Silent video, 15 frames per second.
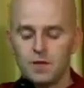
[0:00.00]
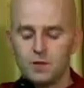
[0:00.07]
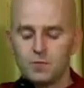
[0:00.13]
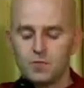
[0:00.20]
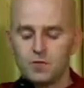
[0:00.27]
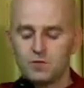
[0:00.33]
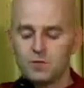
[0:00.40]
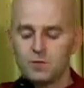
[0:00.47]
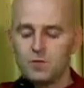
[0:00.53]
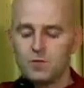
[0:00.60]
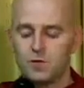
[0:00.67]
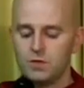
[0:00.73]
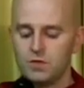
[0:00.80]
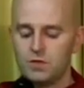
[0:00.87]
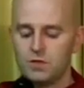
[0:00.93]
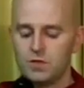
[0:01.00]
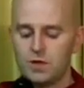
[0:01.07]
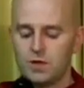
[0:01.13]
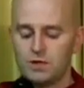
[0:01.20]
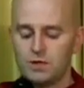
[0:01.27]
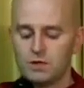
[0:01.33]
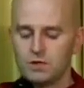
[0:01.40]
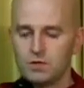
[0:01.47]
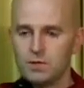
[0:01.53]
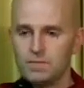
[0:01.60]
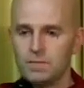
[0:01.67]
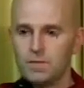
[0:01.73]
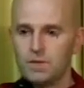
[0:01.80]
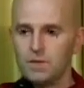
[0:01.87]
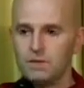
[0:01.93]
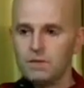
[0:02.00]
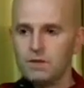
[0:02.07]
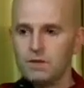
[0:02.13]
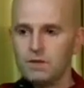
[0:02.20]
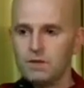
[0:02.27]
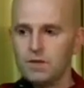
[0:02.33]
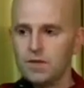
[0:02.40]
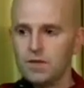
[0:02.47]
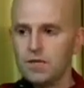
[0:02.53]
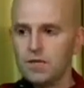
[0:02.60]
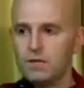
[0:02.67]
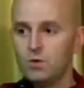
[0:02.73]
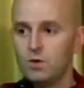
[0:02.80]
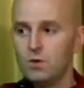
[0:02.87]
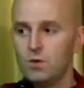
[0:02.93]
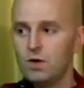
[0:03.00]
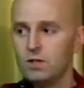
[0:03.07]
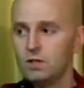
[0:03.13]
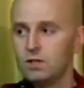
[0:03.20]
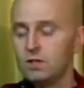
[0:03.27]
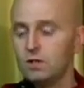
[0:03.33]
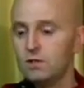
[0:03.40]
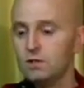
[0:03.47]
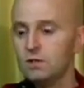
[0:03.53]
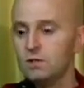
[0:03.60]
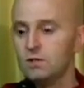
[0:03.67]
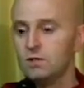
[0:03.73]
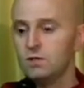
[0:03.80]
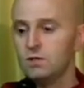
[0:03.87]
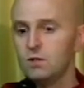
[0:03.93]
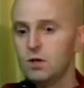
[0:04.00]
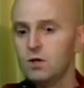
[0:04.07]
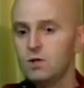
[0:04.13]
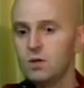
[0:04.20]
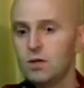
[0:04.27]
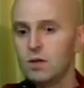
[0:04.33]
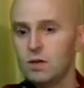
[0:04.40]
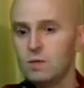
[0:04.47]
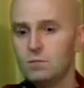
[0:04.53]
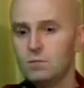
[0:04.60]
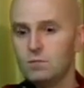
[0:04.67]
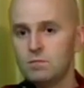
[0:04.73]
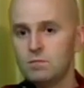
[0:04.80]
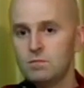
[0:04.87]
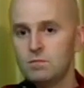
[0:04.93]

But the Supreme Buddha taught us that if we want to overcome